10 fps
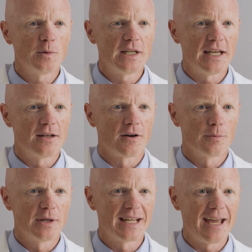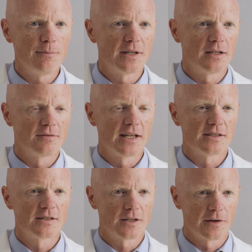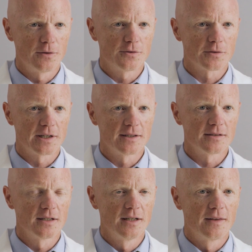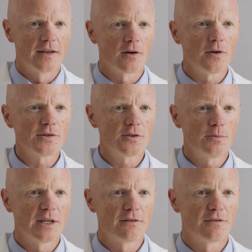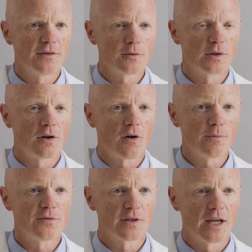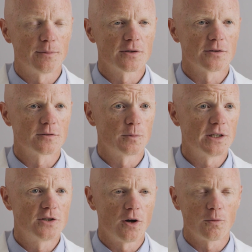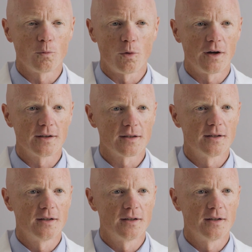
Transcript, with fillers: we eat are being emptied of necessary nutrients, they're also being filled with harmful chemicals we don't want.